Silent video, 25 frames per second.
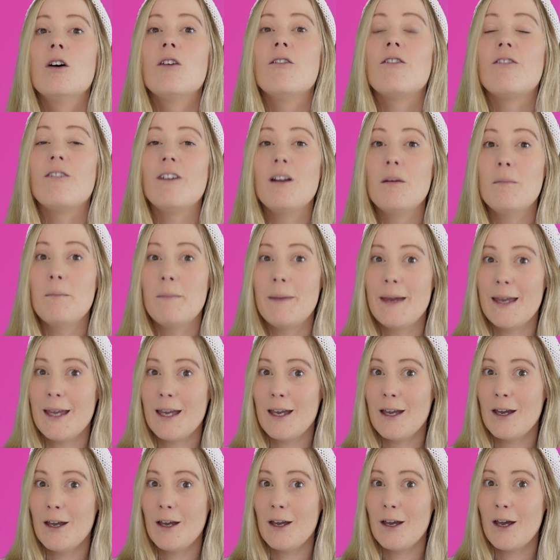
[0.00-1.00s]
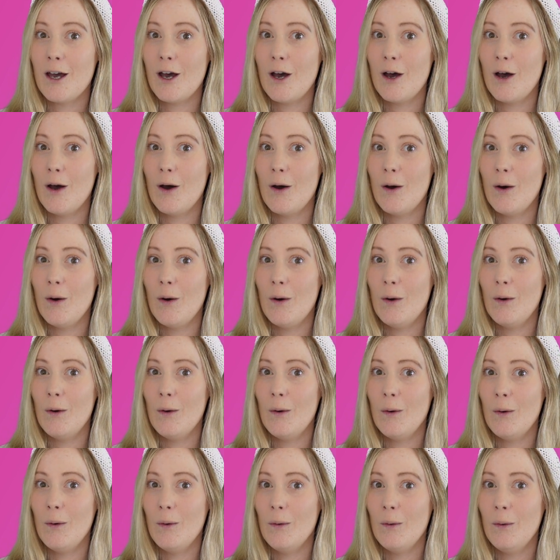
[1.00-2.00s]

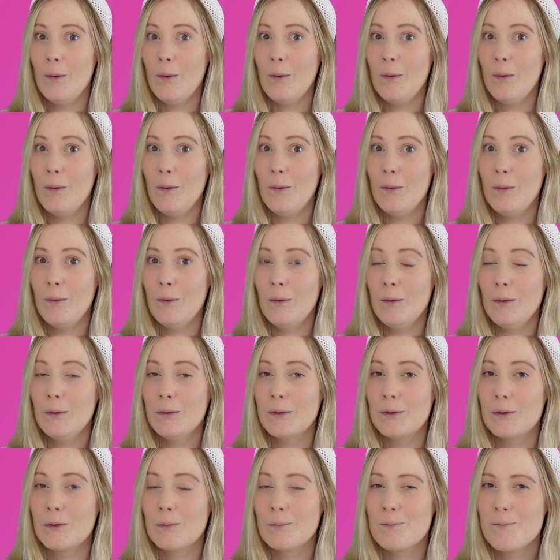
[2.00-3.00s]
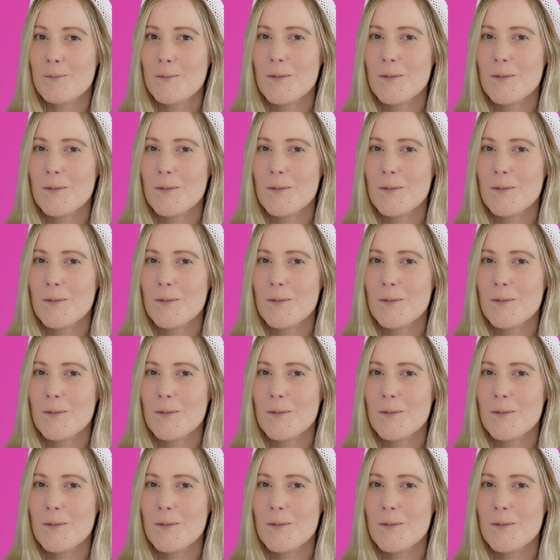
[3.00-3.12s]
flamingos.